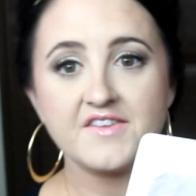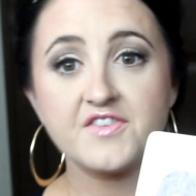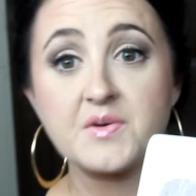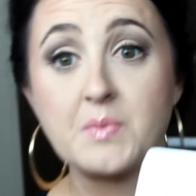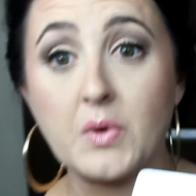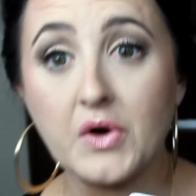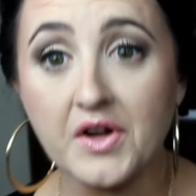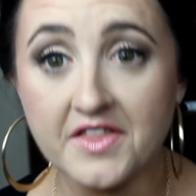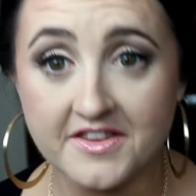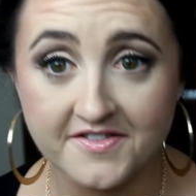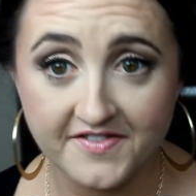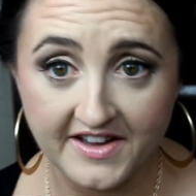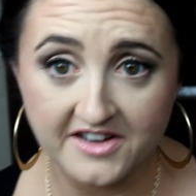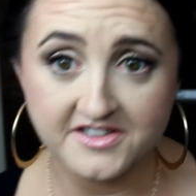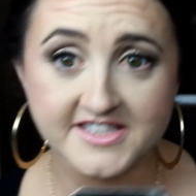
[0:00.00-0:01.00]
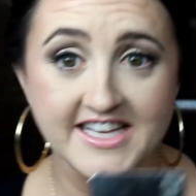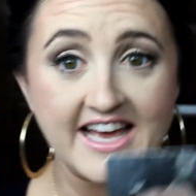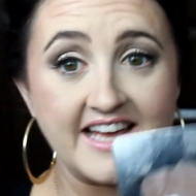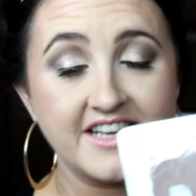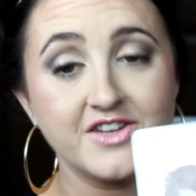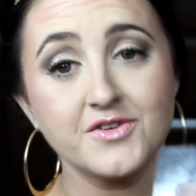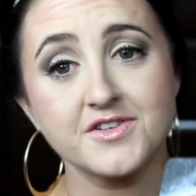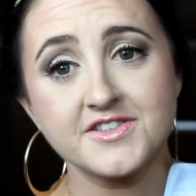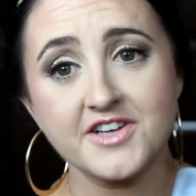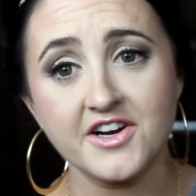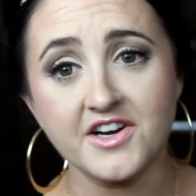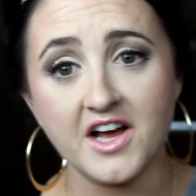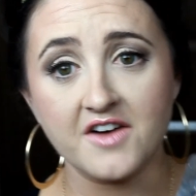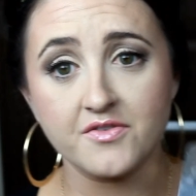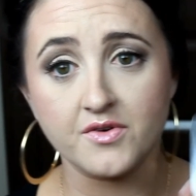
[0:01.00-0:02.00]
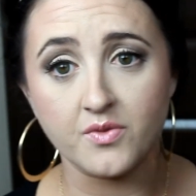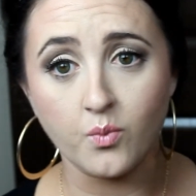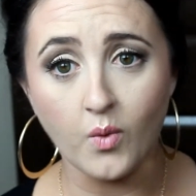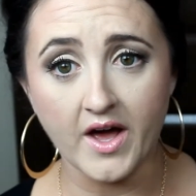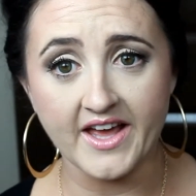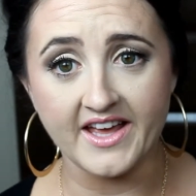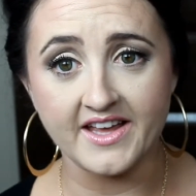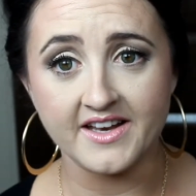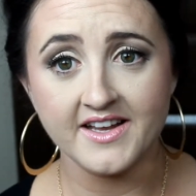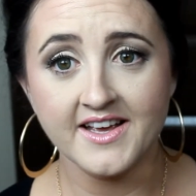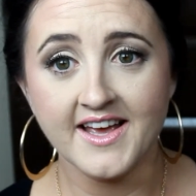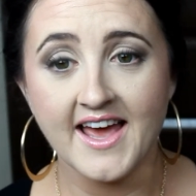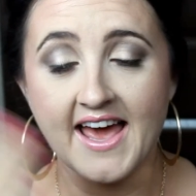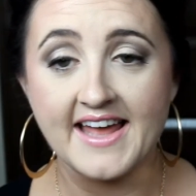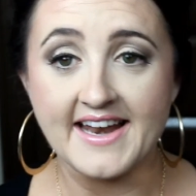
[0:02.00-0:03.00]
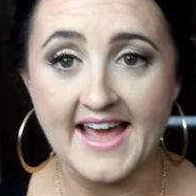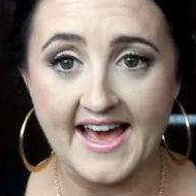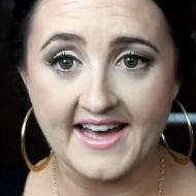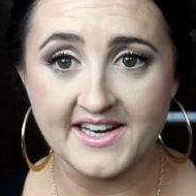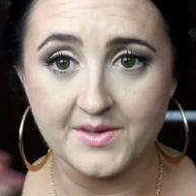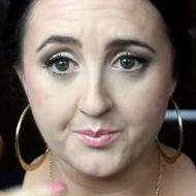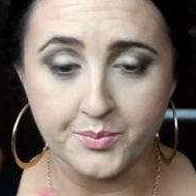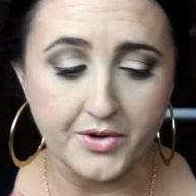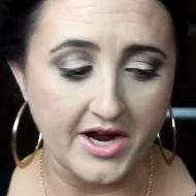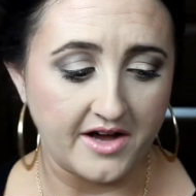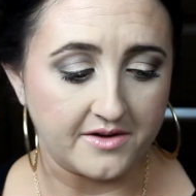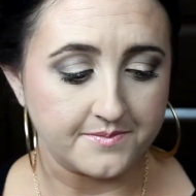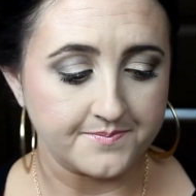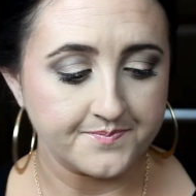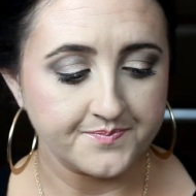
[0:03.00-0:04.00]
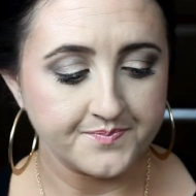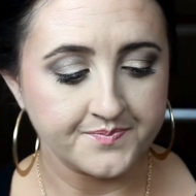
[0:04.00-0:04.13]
if you're more on the fair side, you'll start off with white and add in brown.